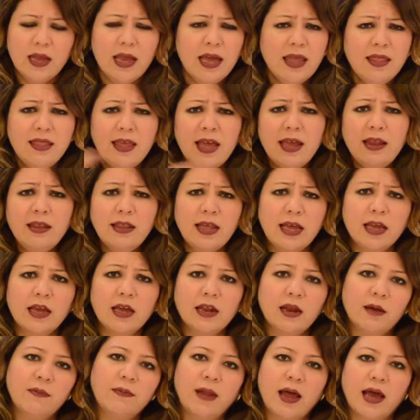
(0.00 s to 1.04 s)
And then they
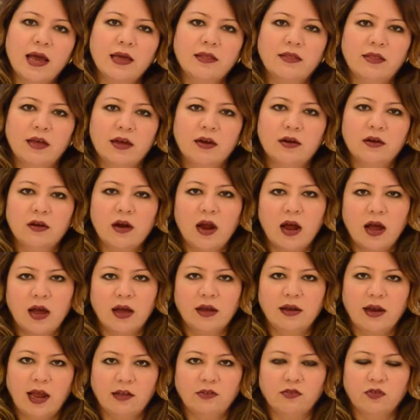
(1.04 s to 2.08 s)
can apply their
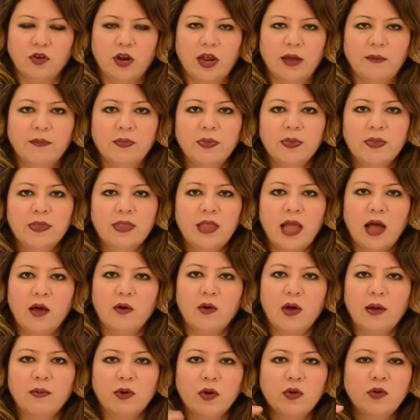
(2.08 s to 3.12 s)
night cream.
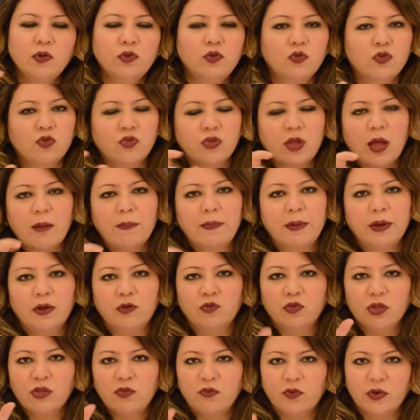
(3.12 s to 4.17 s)
Now, I'm going to stop here
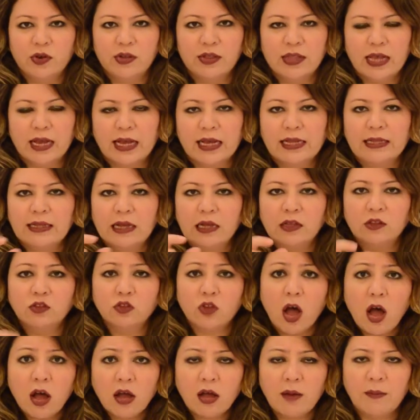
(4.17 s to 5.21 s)
just for a second and
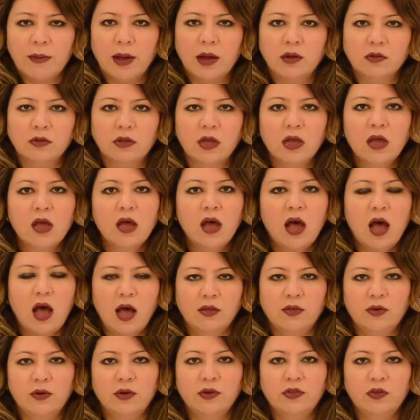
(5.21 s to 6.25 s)
talk about
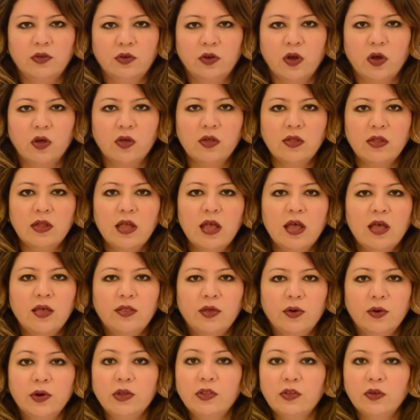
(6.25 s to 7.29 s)
the retinols.
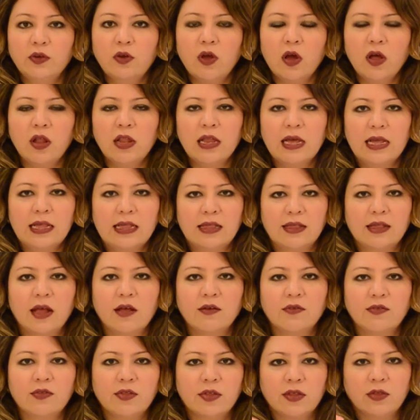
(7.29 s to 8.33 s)
The retinol
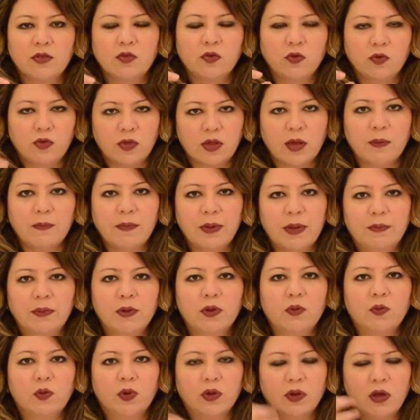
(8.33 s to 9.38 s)
itself, to some
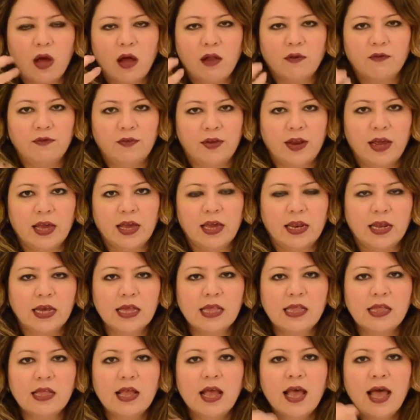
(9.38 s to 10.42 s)
people, will cause
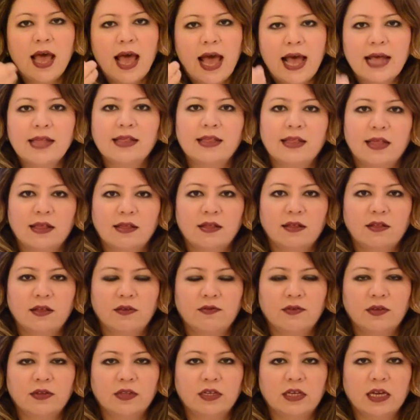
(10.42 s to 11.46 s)
flakiness and
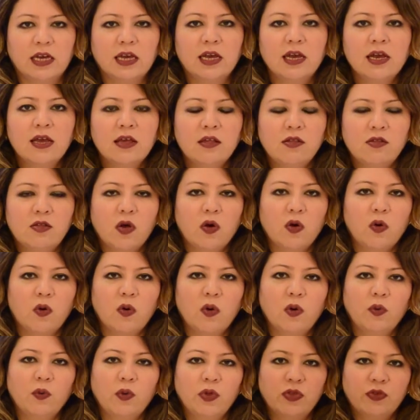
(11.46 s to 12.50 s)
sensitivity.
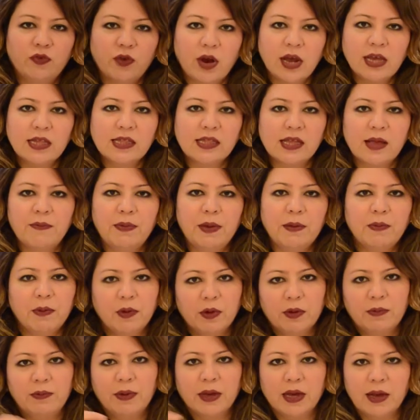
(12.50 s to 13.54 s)
So with dry skin
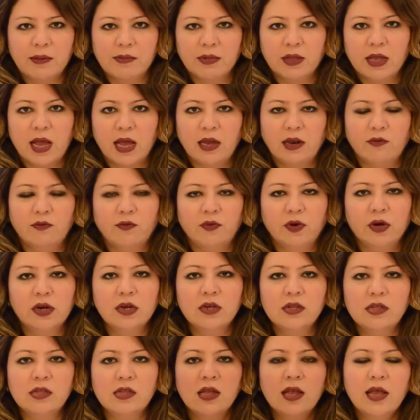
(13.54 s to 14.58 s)
people, it becomes kind of
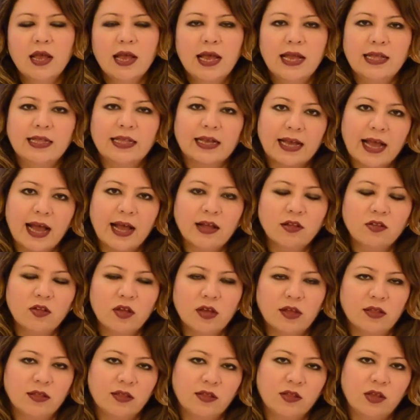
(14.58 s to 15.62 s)
worse.
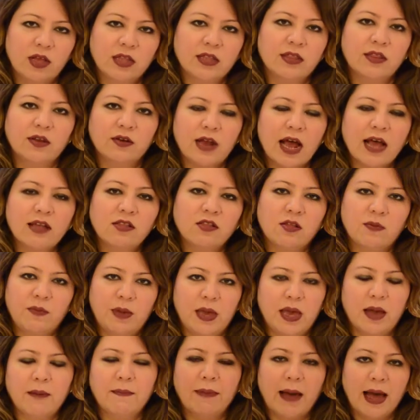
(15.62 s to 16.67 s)
There has to
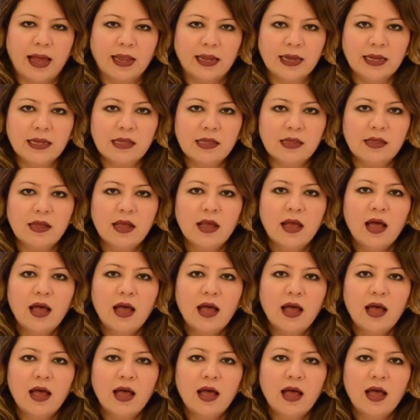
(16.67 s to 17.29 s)
be a balance.